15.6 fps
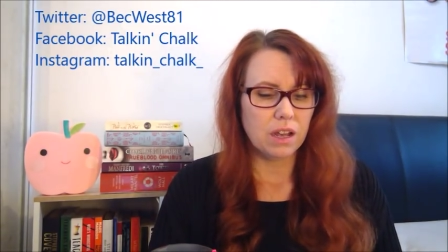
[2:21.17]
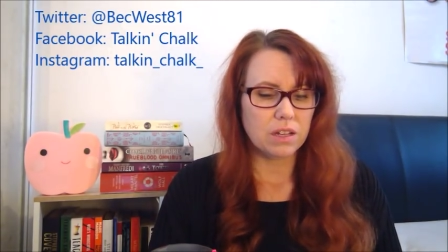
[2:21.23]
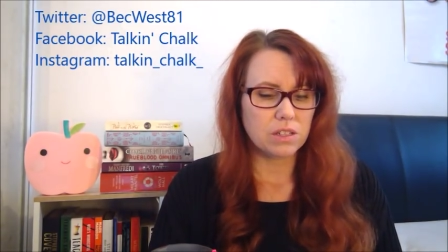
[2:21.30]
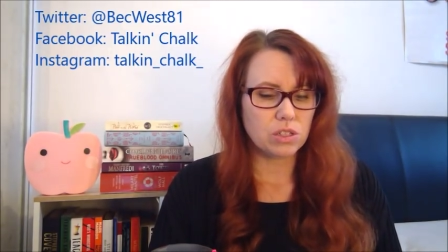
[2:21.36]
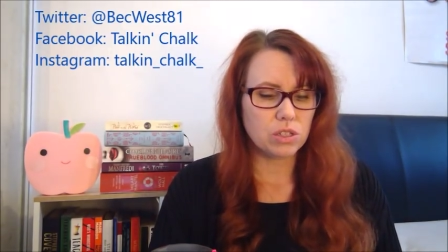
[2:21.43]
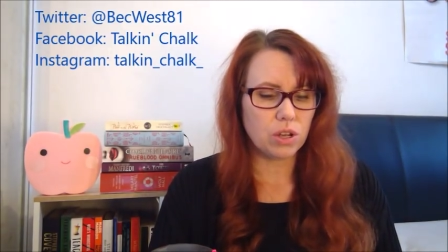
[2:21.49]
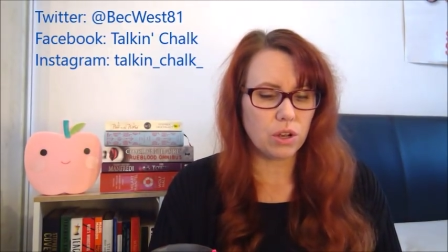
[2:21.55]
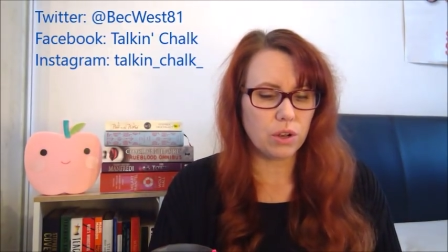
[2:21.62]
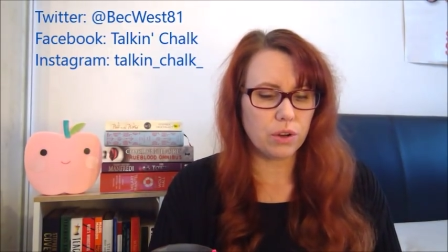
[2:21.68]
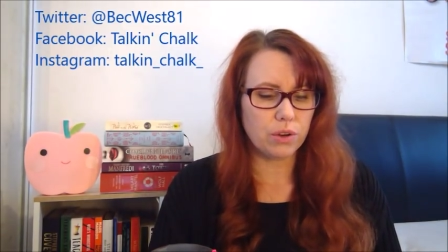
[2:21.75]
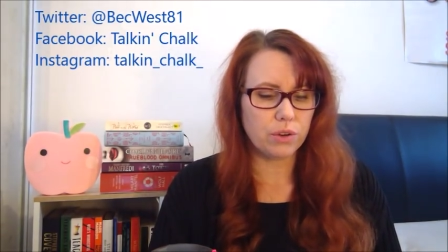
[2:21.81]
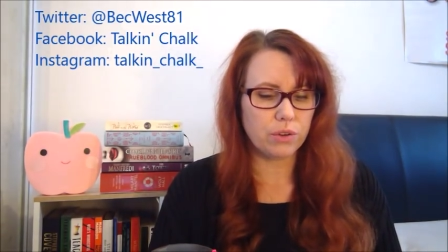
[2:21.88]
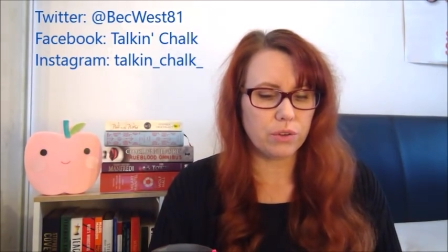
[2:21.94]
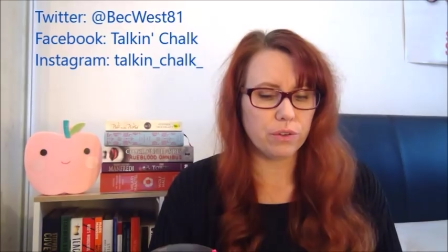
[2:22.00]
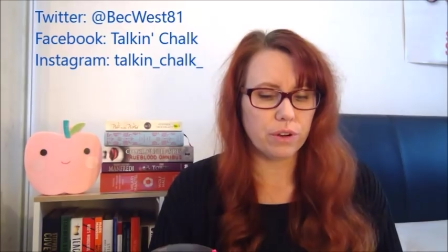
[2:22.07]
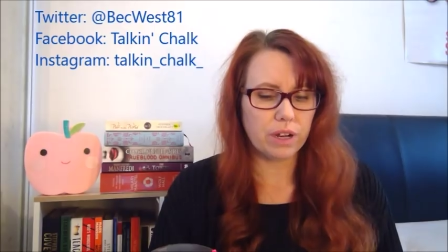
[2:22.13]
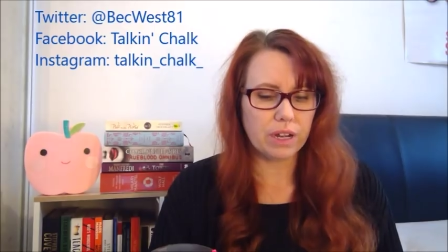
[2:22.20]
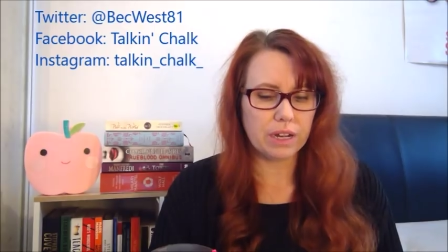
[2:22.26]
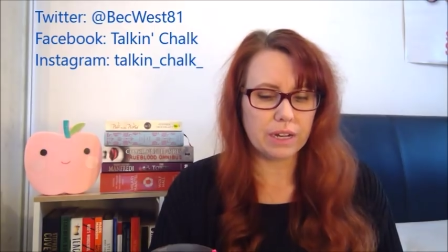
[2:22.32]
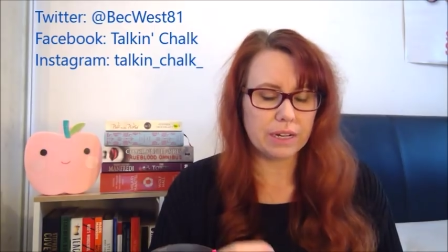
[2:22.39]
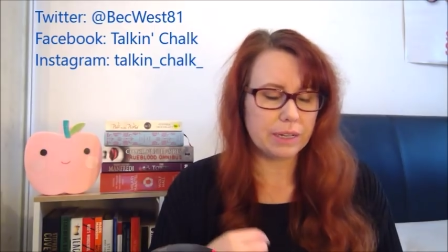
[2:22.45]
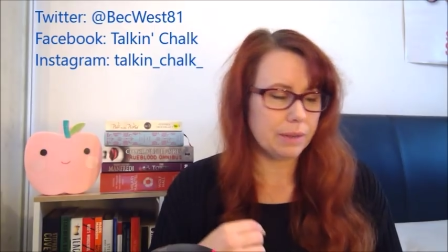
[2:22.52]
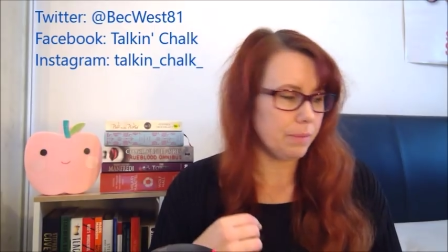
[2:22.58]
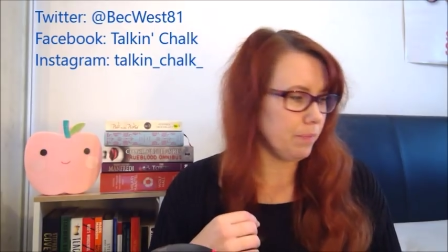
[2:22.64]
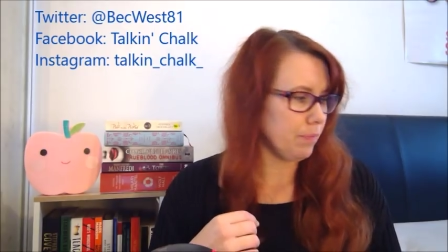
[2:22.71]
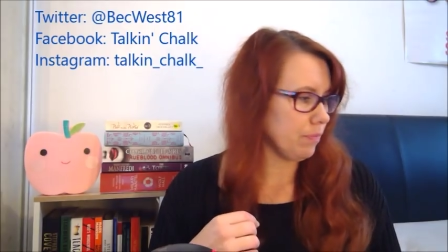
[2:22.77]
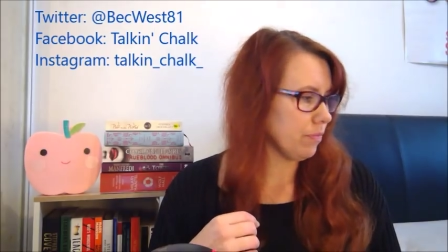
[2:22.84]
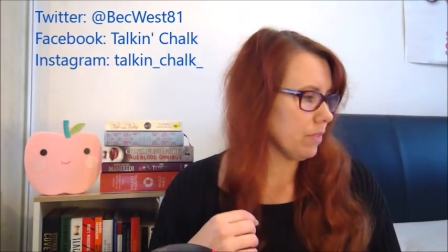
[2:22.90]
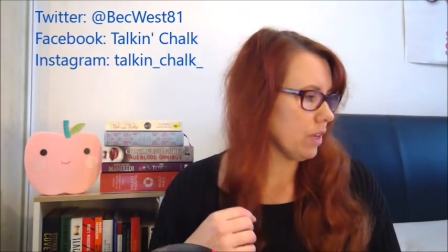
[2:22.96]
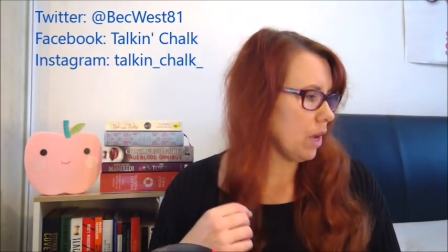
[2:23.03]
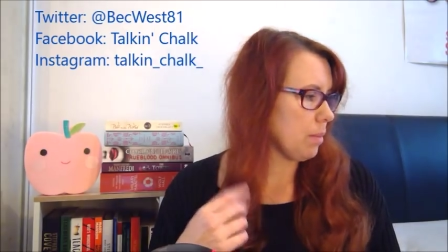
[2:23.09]
So, I
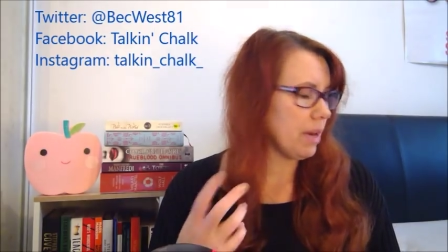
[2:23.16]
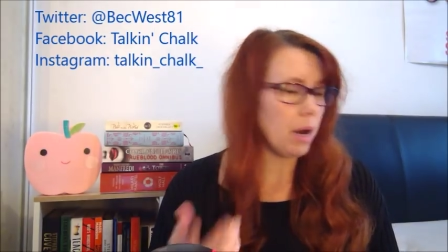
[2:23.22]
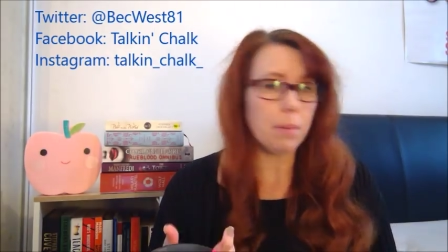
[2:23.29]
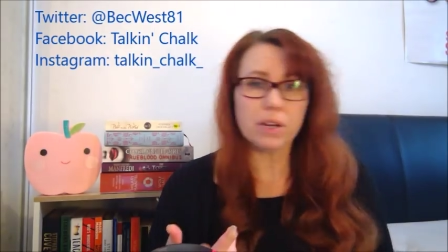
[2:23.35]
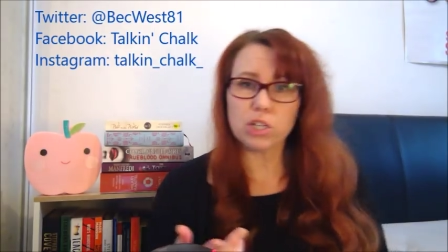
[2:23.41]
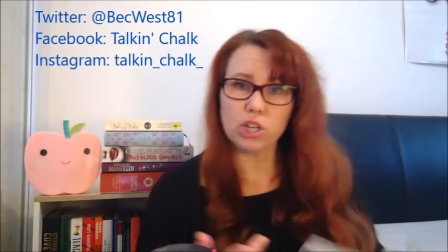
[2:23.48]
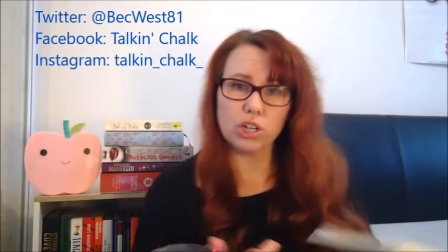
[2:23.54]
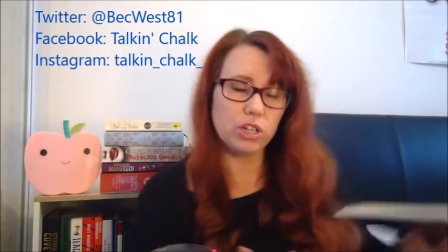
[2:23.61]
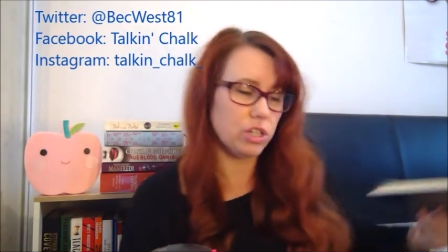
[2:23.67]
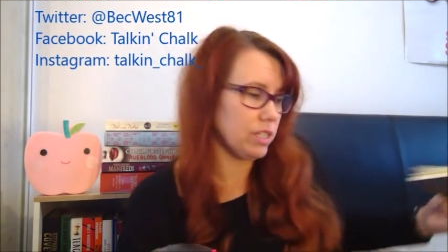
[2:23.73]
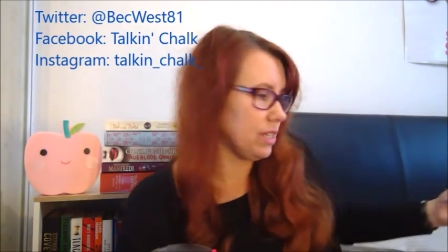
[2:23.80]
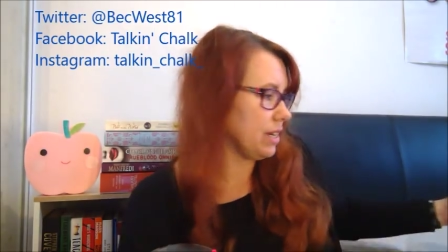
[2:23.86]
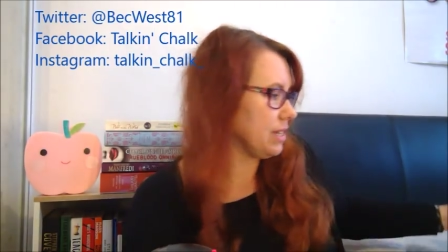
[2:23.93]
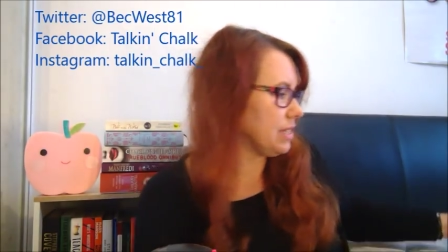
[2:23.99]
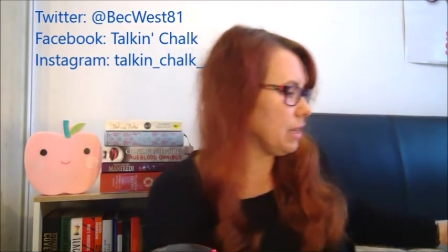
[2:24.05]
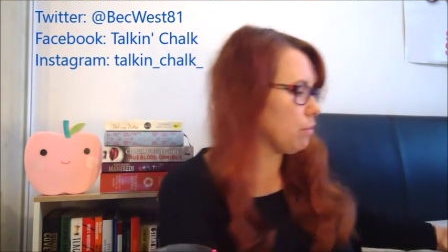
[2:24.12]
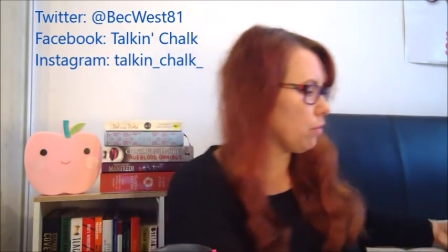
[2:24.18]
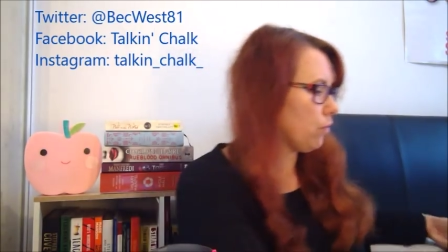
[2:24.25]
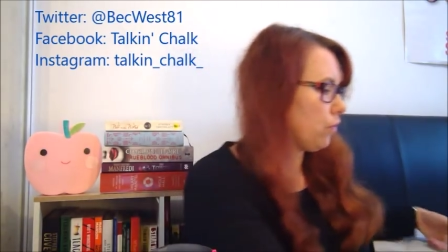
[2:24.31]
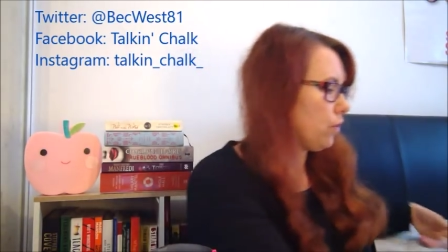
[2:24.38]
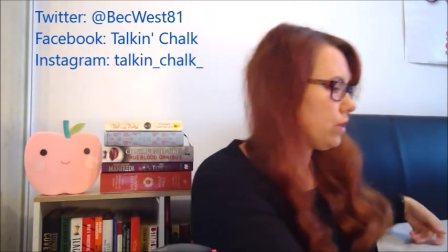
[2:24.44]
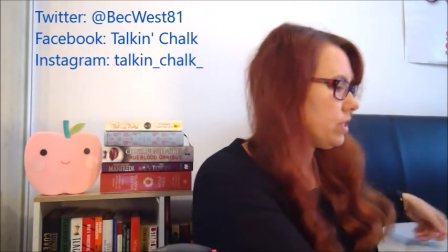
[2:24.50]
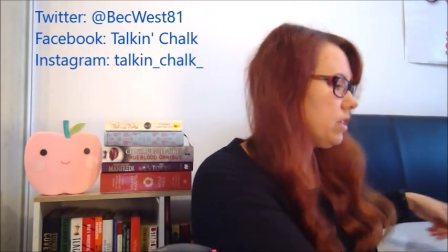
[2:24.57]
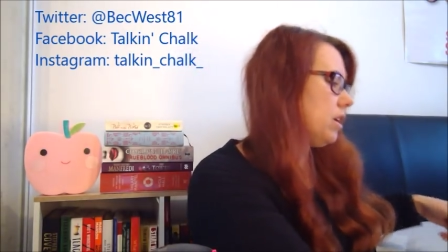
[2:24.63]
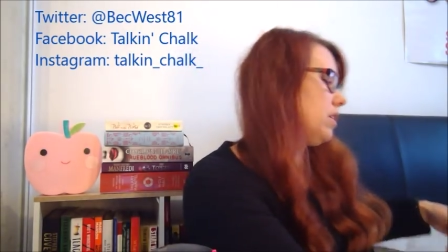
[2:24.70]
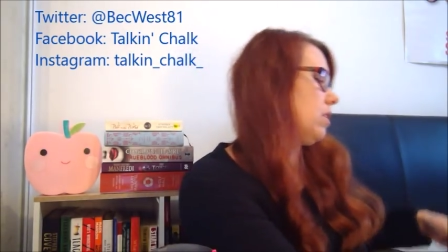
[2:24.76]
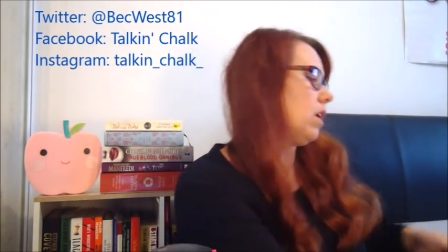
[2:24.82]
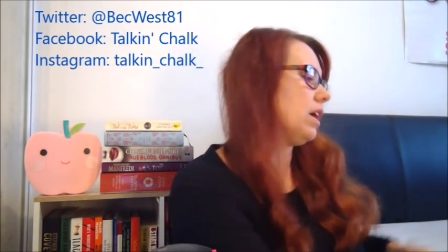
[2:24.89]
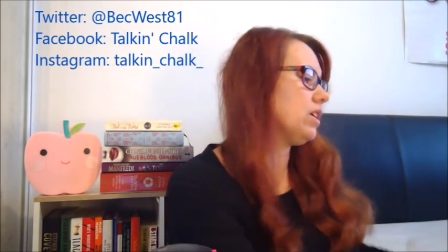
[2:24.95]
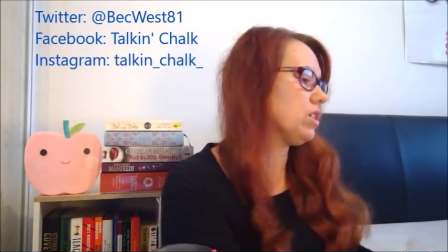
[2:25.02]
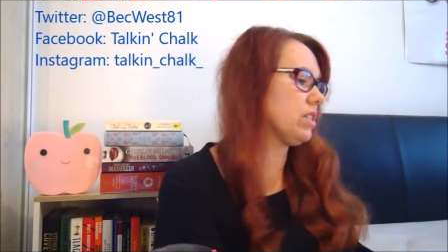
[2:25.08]
mean, I might show you just an example first.
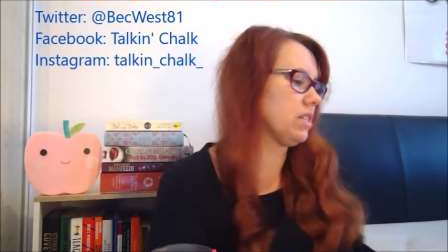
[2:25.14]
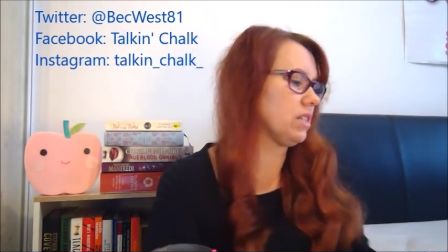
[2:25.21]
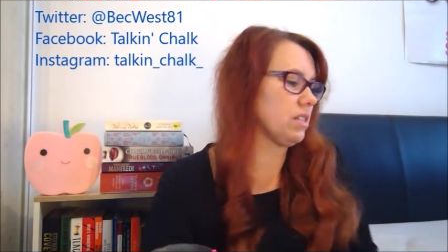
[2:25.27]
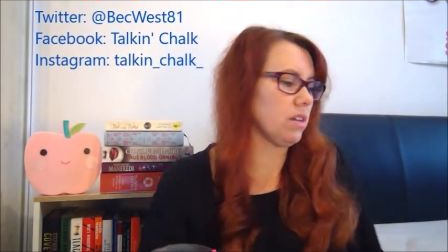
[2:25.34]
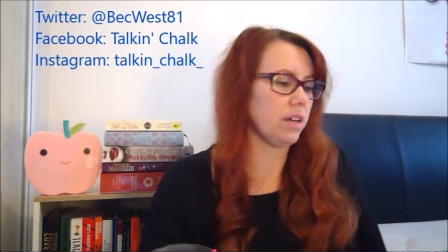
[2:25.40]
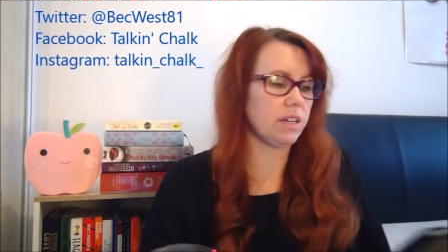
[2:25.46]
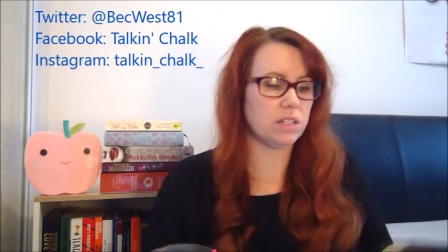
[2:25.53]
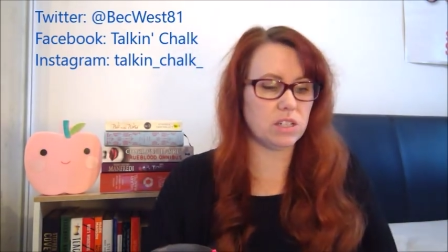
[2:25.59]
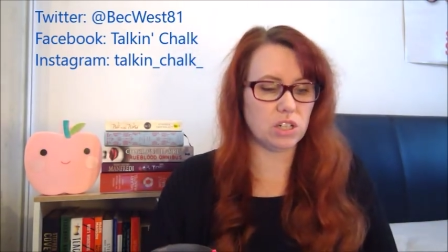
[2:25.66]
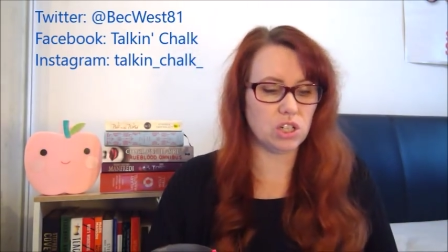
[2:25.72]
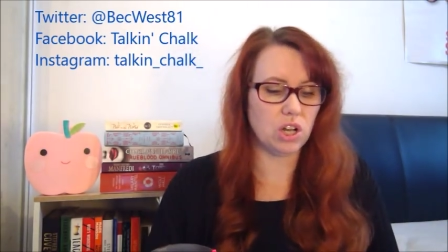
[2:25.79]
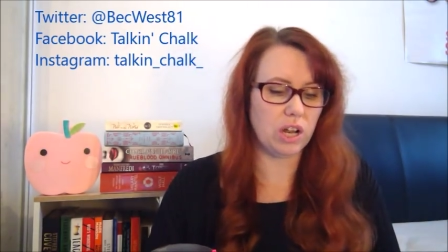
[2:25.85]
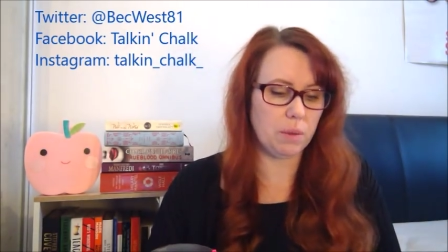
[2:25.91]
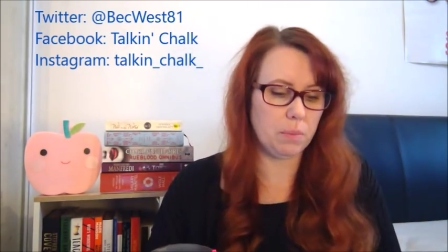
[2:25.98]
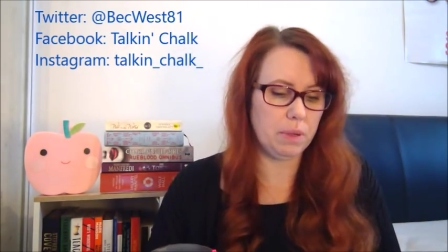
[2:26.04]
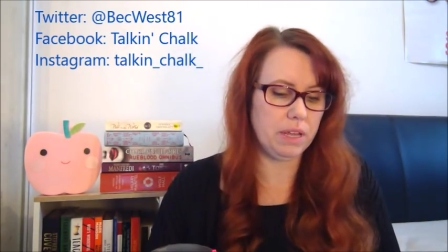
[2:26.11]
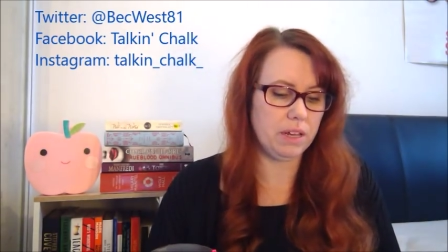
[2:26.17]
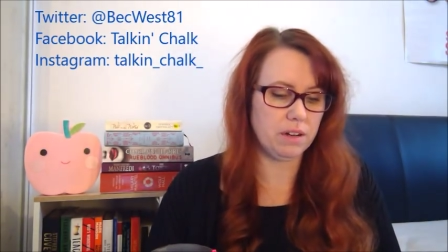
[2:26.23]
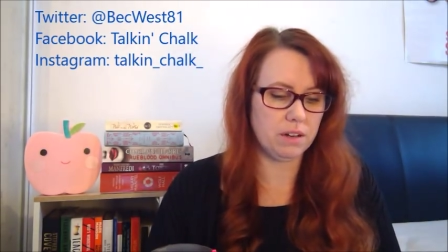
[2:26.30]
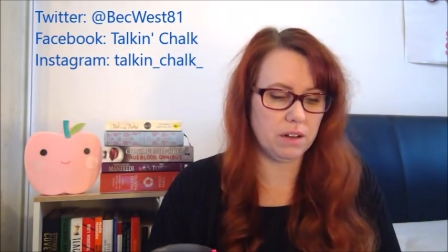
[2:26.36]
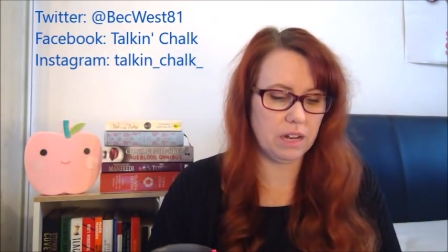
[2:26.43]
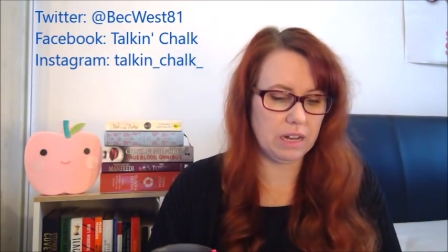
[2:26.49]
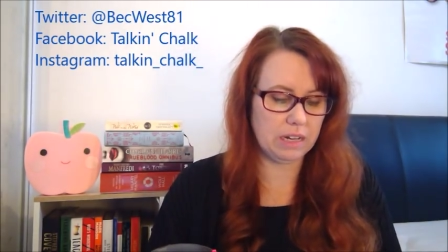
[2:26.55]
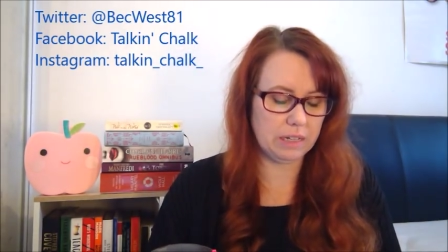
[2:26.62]
I just decided to type in